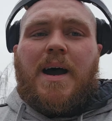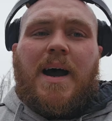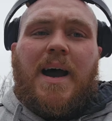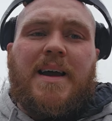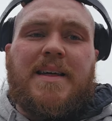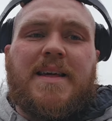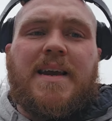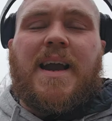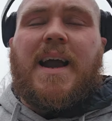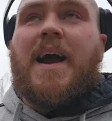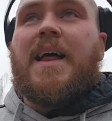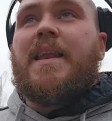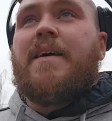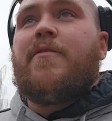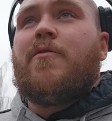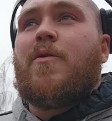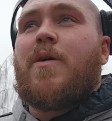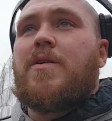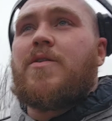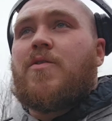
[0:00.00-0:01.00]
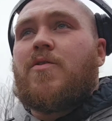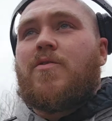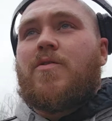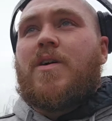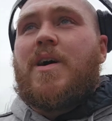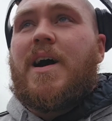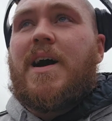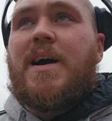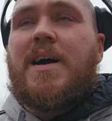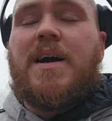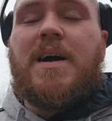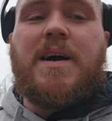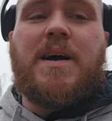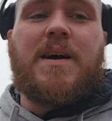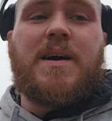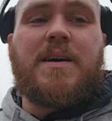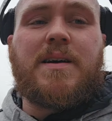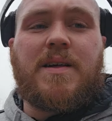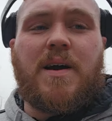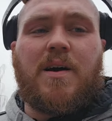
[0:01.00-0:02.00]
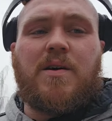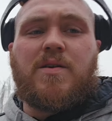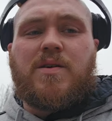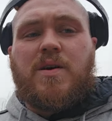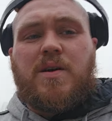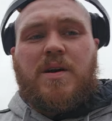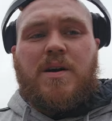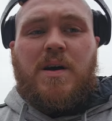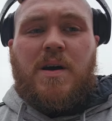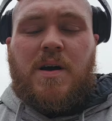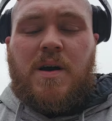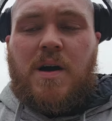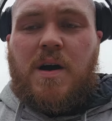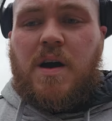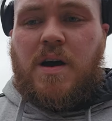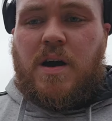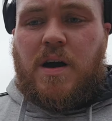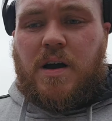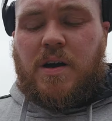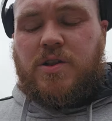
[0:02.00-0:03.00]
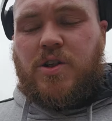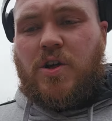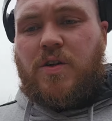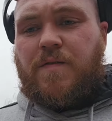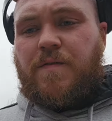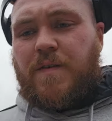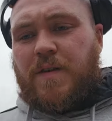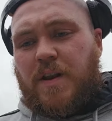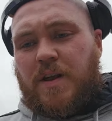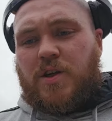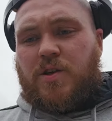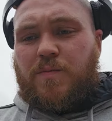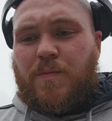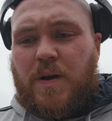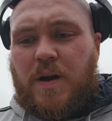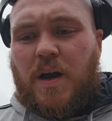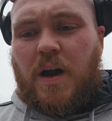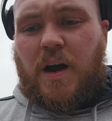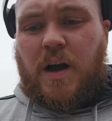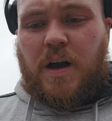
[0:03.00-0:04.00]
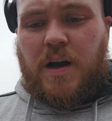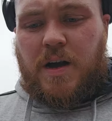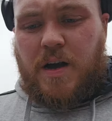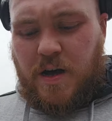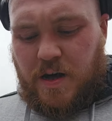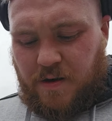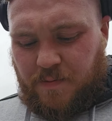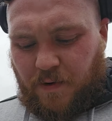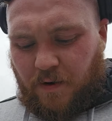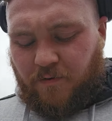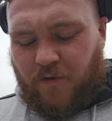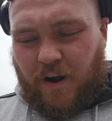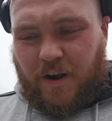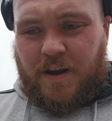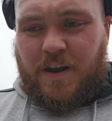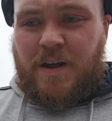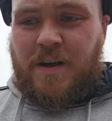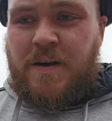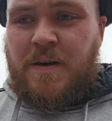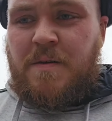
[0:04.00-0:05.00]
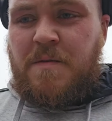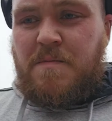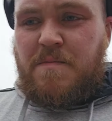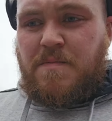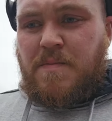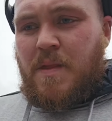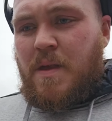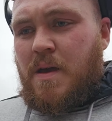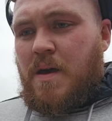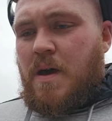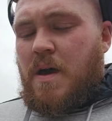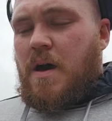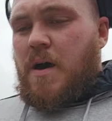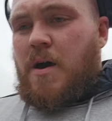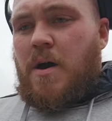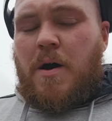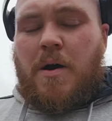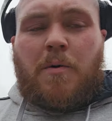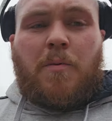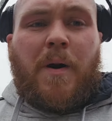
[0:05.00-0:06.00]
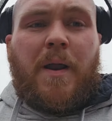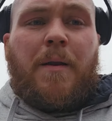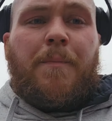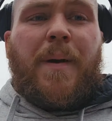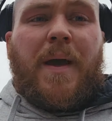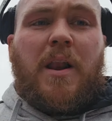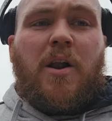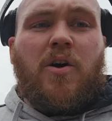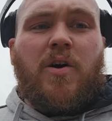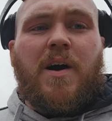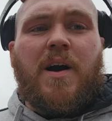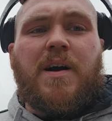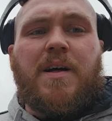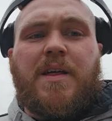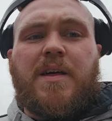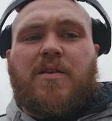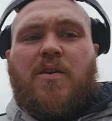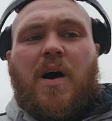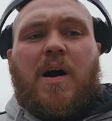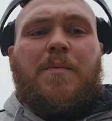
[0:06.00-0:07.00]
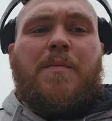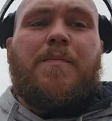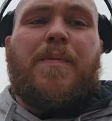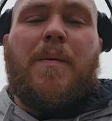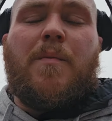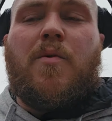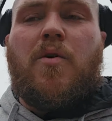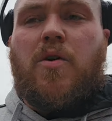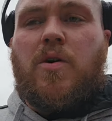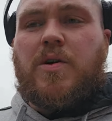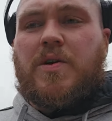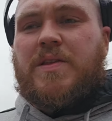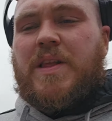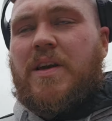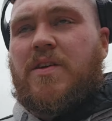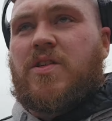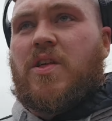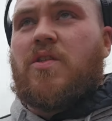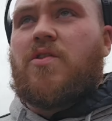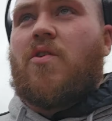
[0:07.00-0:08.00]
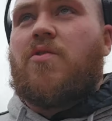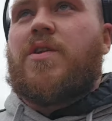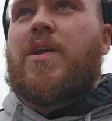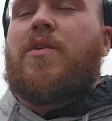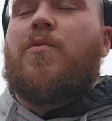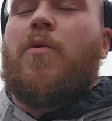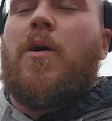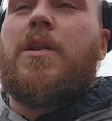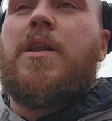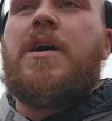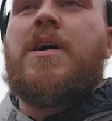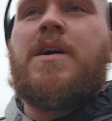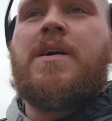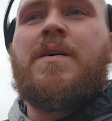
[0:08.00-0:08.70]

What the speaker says: How's it going, everyone? You all right? So, I just finished my run. Went a bit longer this time, a bit more distance on this one.